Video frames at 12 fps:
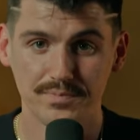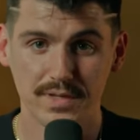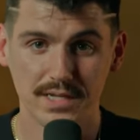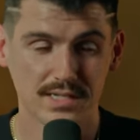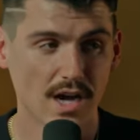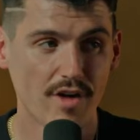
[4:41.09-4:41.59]

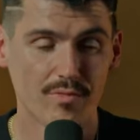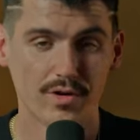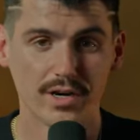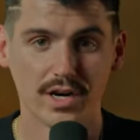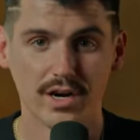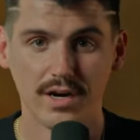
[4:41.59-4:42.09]
like sophomore
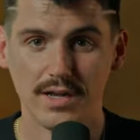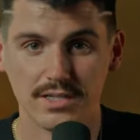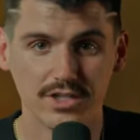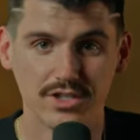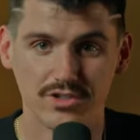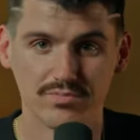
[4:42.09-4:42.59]
year,
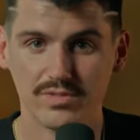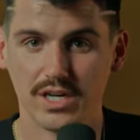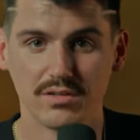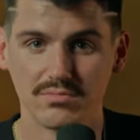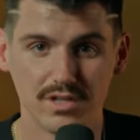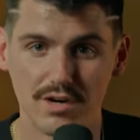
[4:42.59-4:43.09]
you
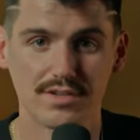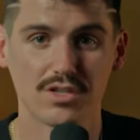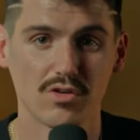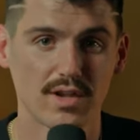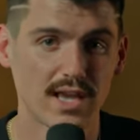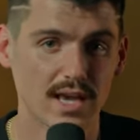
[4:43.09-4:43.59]
know, nervous
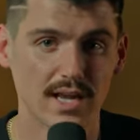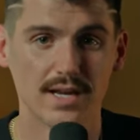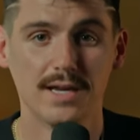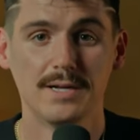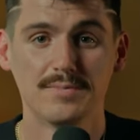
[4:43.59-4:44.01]
little kid.